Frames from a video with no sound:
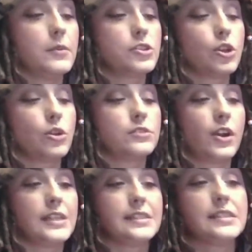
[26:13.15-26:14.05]
So as
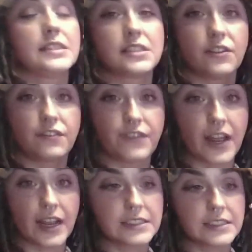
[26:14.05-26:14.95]
far as
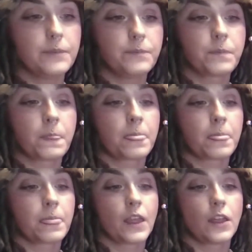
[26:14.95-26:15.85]
disinfecting,
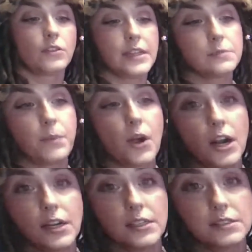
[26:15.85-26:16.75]
this
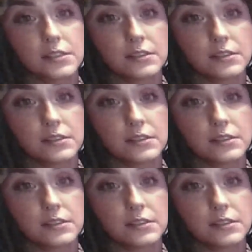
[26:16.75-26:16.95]
part